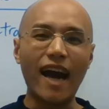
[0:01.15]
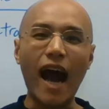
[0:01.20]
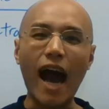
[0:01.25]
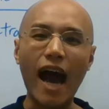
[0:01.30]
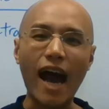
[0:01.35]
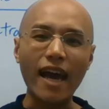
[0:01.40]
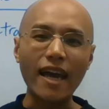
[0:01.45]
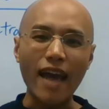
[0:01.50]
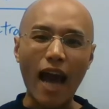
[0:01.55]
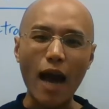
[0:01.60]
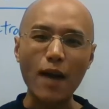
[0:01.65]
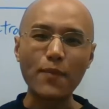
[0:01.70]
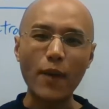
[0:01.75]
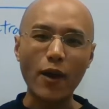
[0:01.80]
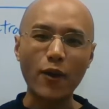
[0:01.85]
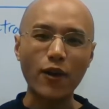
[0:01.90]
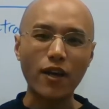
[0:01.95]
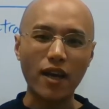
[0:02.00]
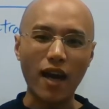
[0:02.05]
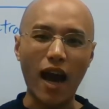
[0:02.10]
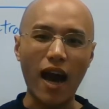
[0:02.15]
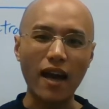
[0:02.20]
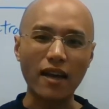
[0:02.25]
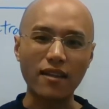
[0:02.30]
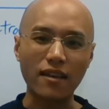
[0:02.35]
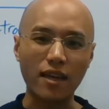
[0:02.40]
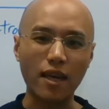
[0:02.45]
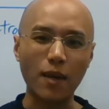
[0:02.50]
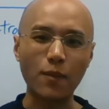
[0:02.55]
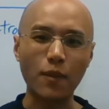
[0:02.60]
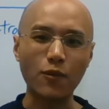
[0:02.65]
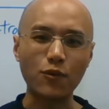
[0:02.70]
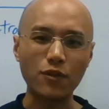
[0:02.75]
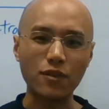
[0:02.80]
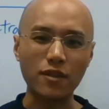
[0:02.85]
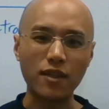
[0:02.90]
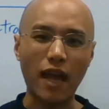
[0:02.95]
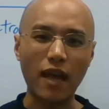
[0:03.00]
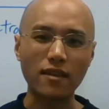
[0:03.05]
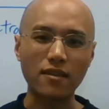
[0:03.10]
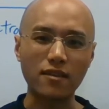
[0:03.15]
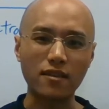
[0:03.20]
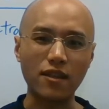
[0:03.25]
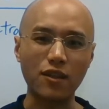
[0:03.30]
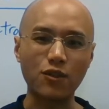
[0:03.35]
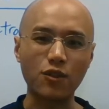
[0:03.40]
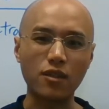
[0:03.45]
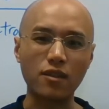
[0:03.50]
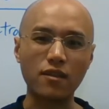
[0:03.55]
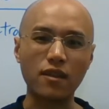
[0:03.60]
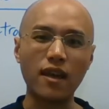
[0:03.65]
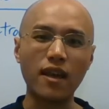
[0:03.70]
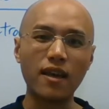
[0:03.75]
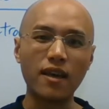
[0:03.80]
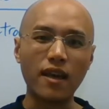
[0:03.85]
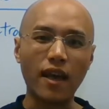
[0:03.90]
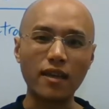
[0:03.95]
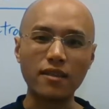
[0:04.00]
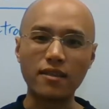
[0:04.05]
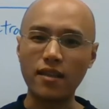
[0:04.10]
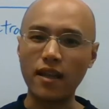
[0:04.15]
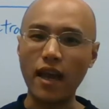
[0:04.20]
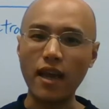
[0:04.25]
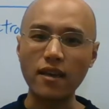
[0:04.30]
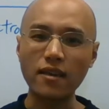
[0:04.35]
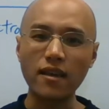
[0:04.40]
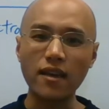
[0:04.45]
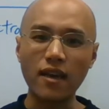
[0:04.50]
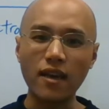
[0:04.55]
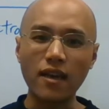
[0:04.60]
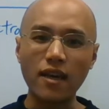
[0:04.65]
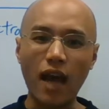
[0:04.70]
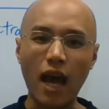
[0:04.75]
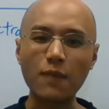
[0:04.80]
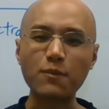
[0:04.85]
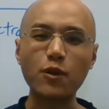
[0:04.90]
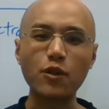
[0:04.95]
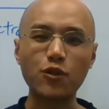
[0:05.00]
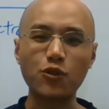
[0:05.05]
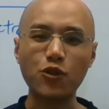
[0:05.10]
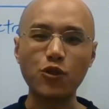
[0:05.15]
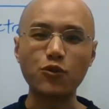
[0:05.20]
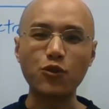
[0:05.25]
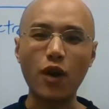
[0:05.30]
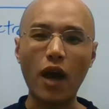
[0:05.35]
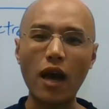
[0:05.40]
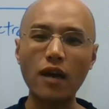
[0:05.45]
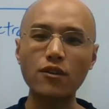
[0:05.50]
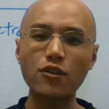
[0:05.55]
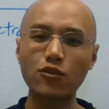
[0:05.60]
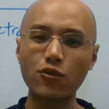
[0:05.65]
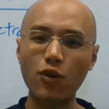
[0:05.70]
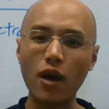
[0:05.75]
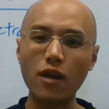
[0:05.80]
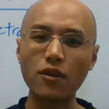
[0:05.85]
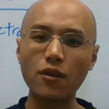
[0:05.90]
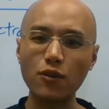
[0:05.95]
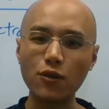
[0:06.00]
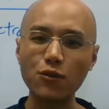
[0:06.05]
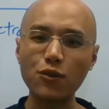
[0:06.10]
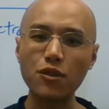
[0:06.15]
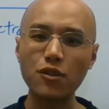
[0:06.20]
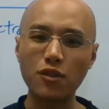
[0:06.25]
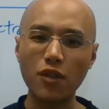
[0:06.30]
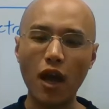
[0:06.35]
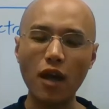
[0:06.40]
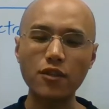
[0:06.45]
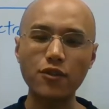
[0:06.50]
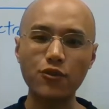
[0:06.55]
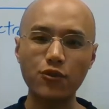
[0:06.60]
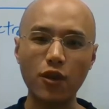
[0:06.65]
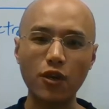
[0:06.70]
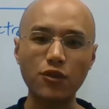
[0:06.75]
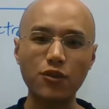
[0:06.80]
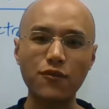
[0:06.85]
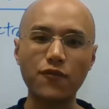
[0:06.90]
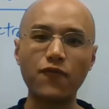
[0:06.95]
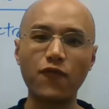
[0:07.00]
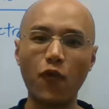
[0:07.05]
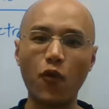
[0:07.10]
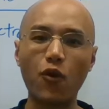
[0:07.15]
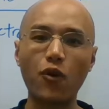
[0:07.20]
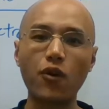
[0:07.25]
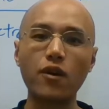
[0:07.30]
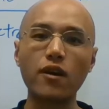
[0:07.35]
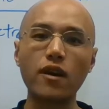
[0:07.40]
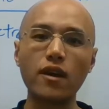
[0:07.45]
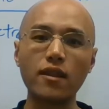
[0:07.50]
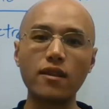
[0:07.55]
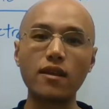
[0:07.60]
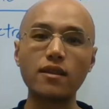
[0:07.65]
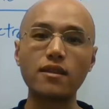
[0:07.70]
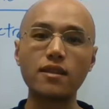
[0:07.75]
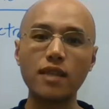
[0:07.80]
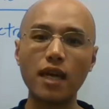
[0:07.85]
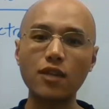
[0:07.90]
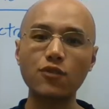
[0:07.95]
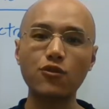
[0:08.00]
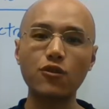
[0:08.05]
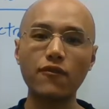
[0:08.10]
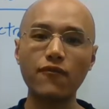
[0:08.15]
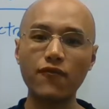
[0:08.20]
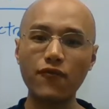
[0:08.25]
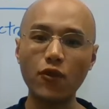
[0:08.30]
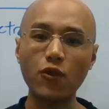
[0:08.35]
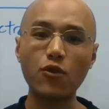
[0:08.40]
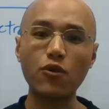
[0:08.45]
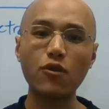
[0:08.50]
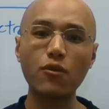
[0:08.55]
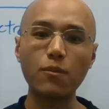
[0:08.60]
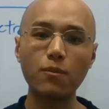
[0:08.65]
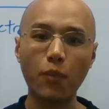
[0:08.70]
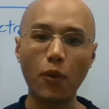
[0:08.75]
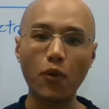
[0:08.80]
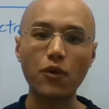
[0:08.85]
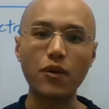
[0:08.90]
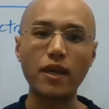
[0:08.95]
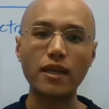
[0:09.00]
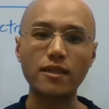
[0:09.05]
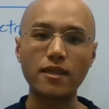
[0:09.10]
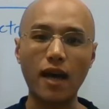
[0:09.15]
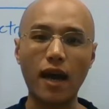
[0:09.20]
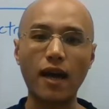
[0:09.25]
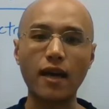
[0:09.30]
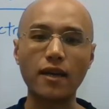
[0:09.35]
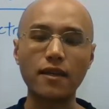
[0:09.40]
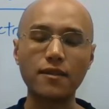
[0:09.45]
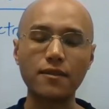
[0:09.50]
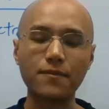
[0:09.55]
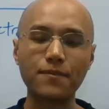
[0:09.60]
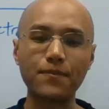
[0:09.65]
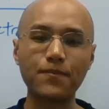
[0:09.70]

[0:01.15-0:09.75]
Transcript: Hi, I'm Eric Cai, the chemical statistician, and today I'm going to show you how to draw the Lewis dot structure for the tetrafluoroborate ion.